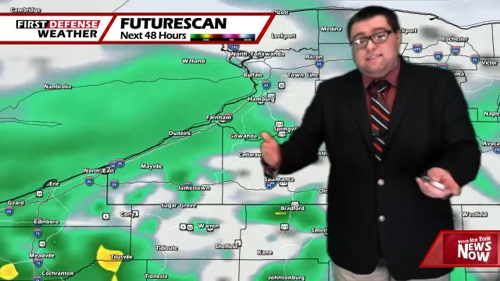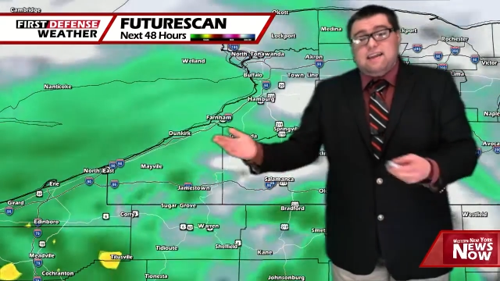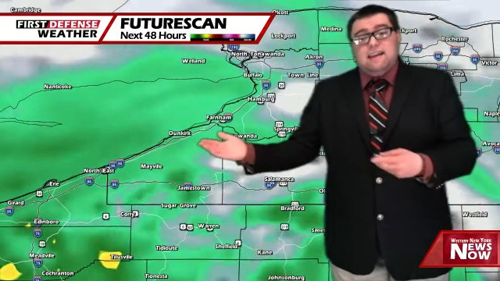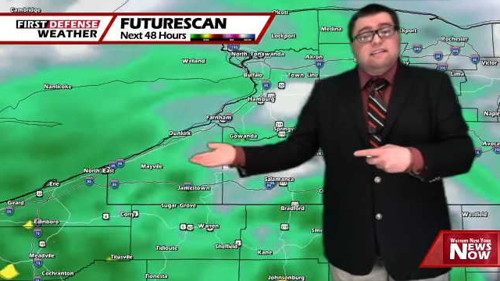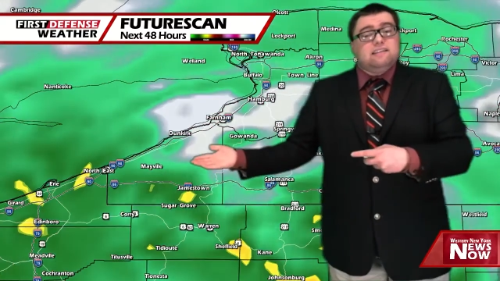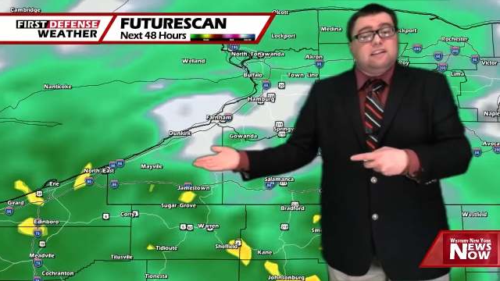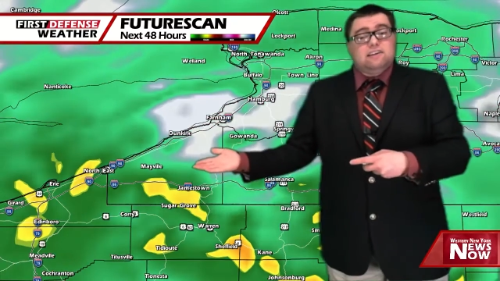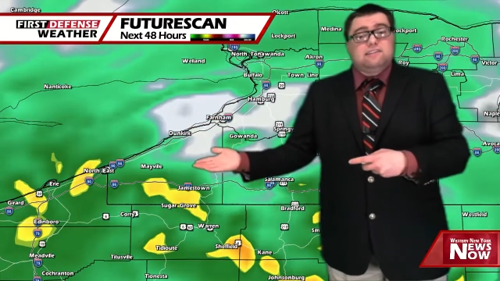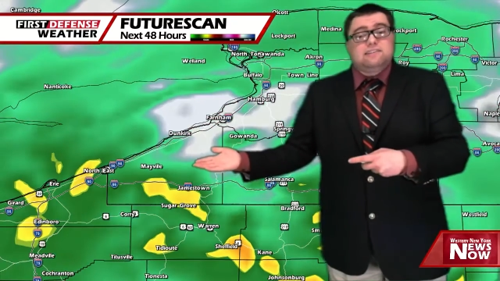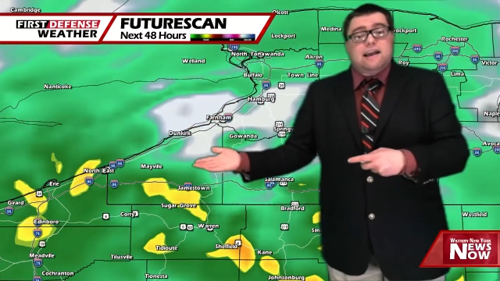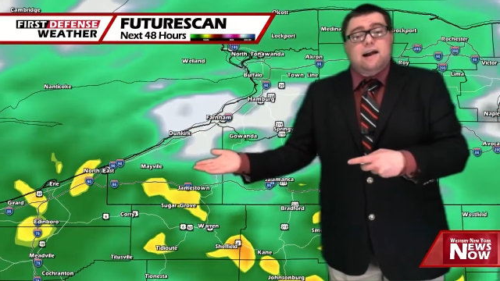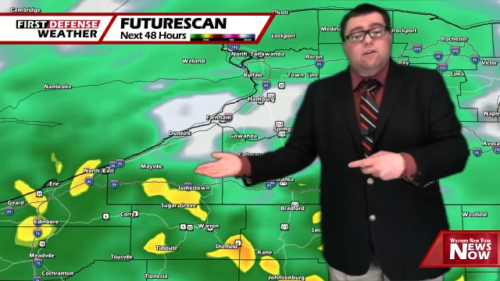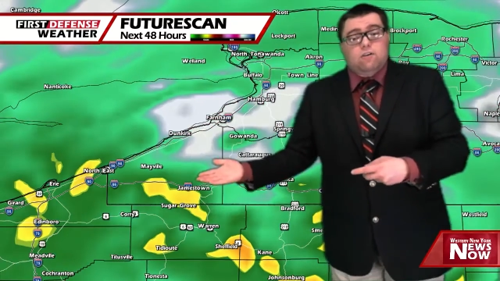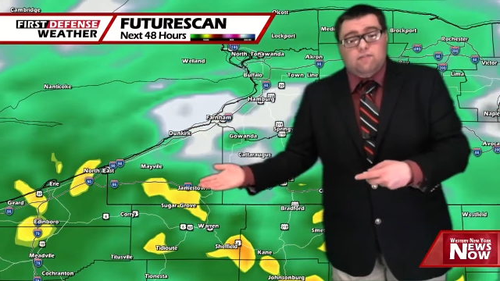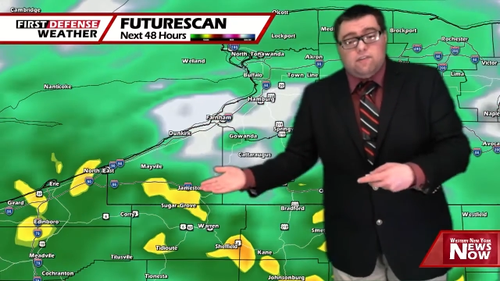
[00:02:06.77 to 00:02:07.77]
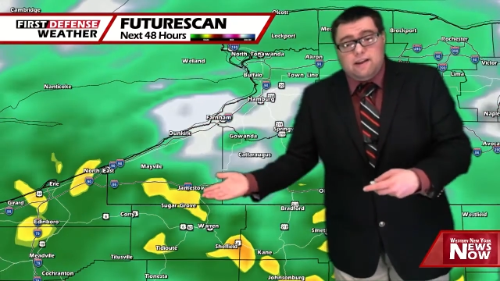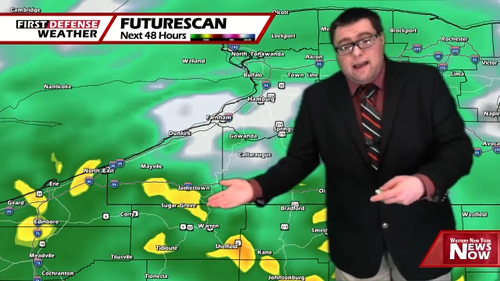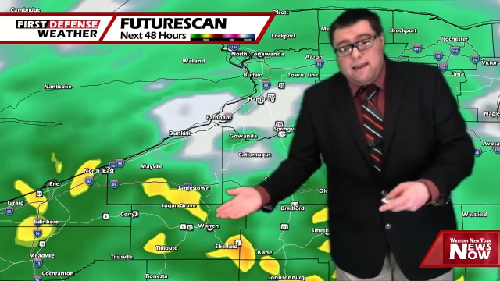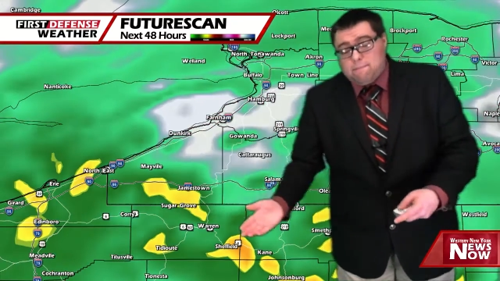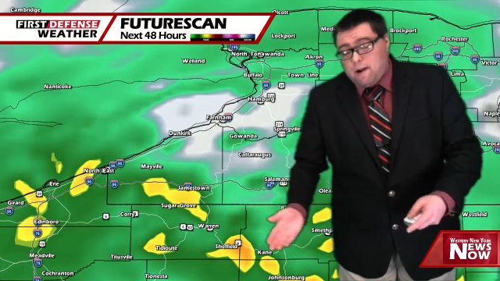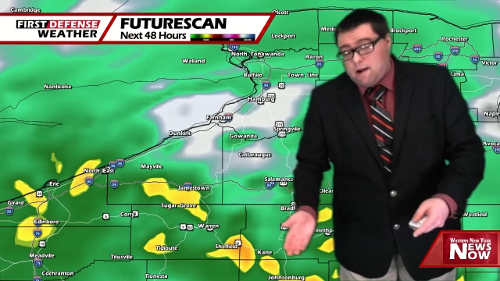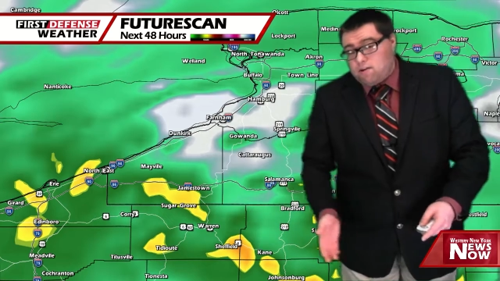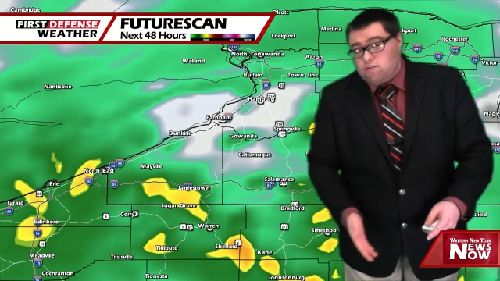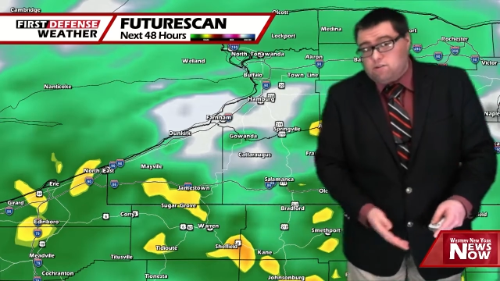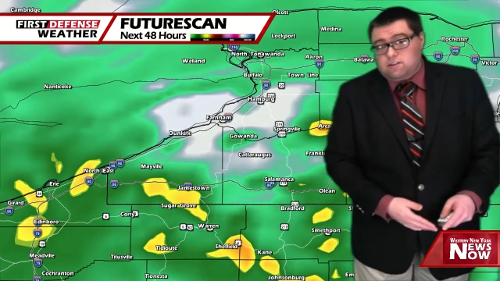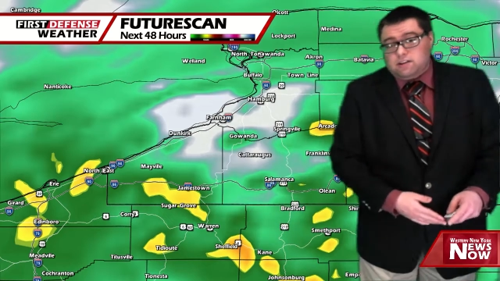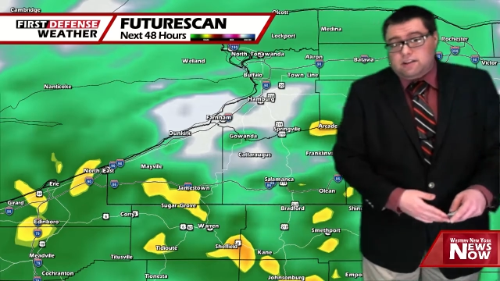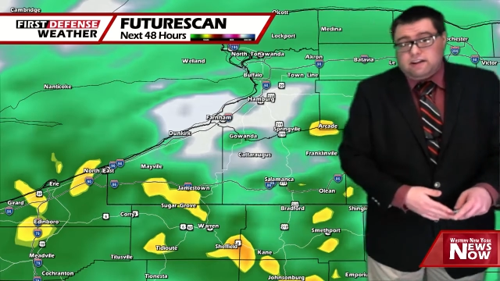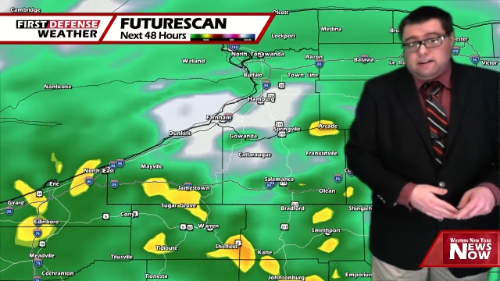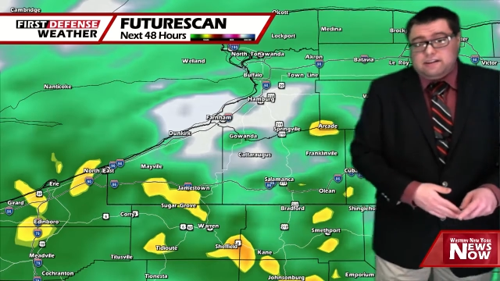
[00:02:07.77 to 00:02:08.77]
then clears out overnight, partial
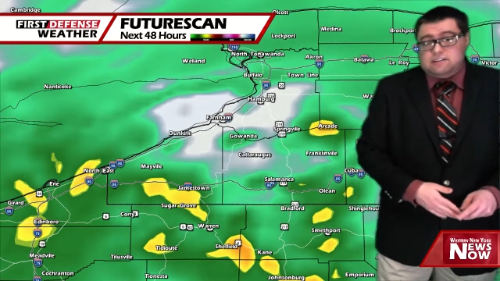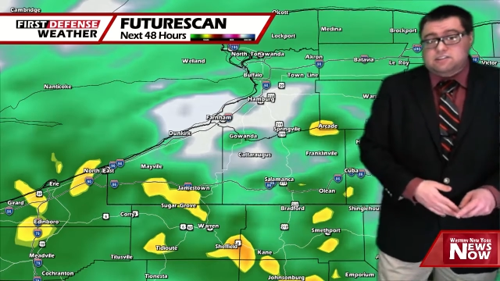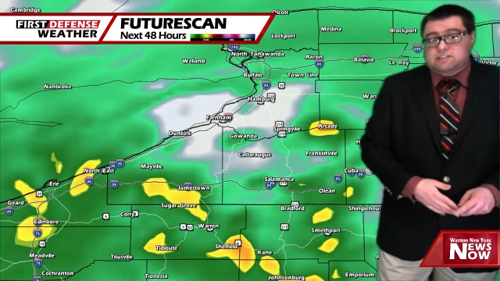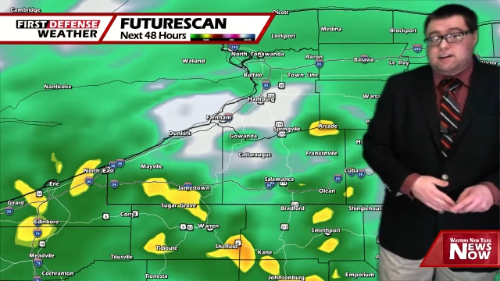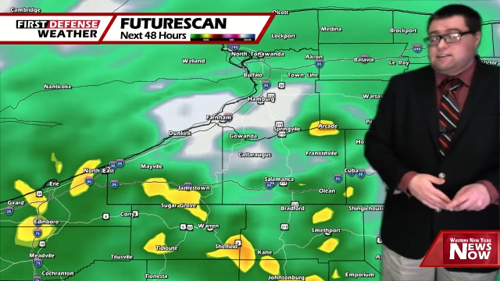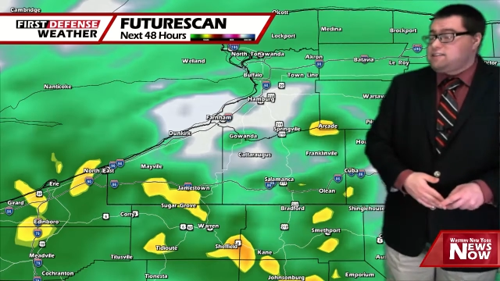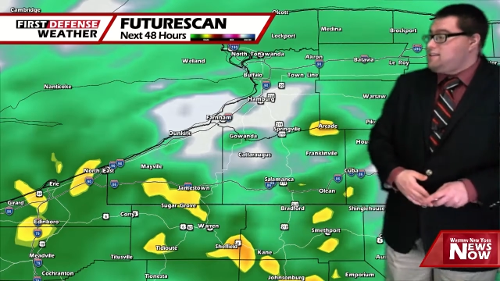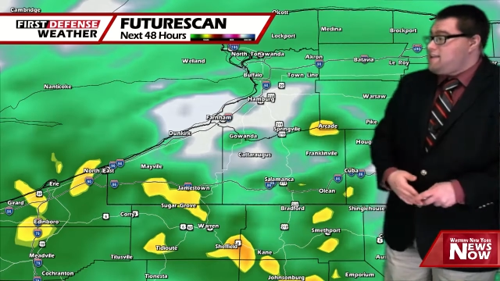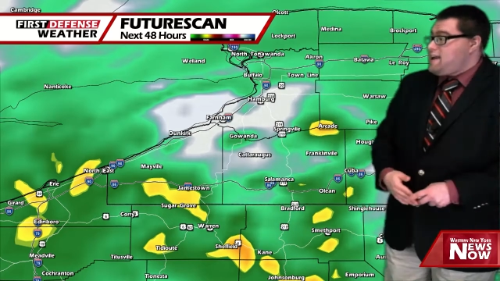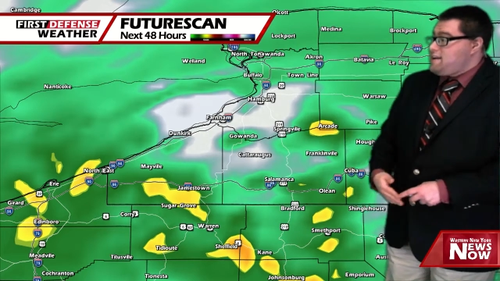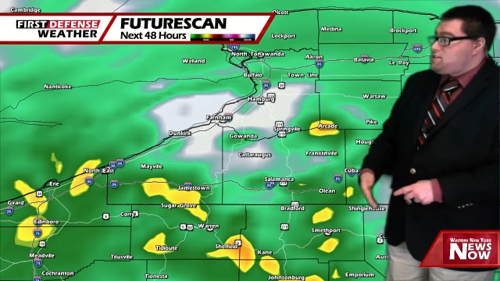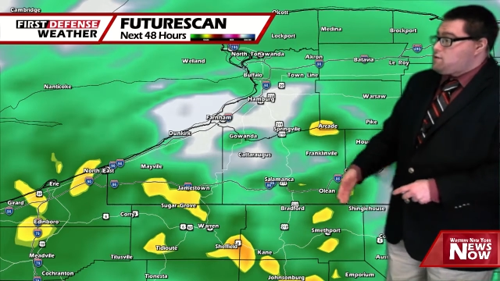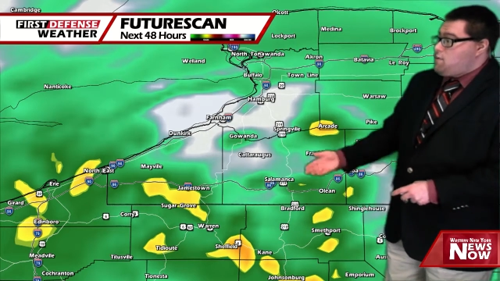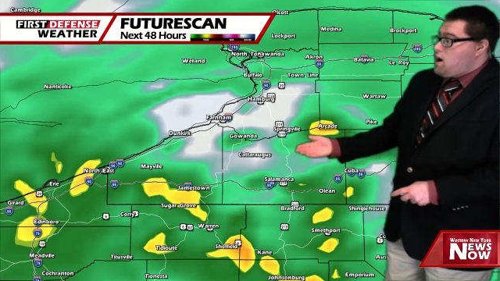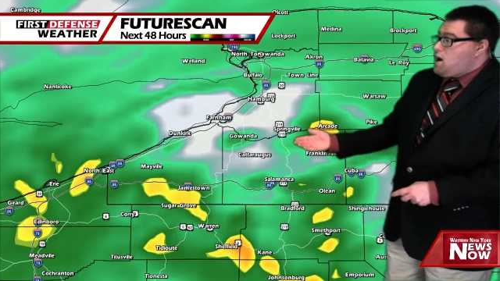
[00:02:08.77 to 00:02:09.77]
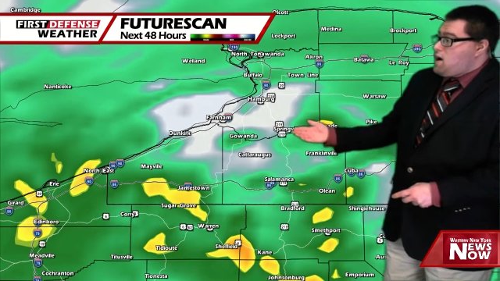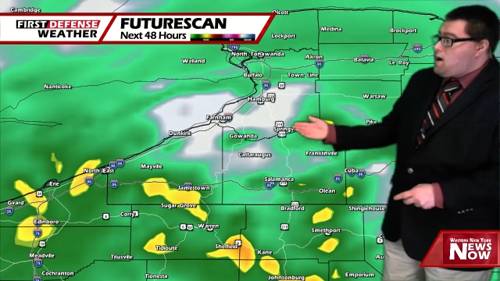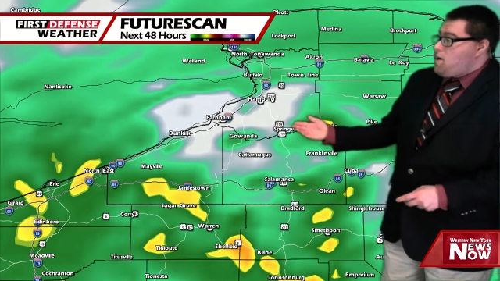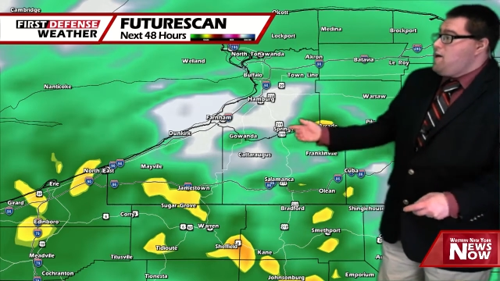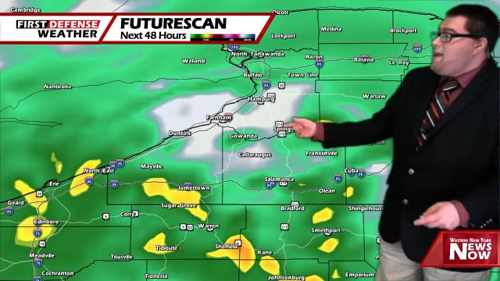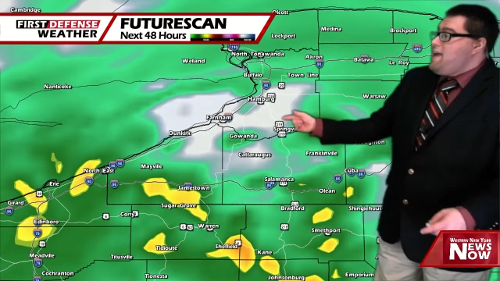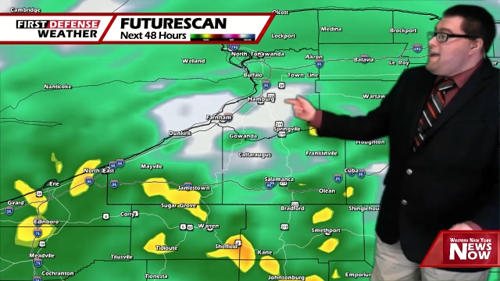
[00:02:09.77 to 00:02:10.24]
clearing to start the day tomorrow.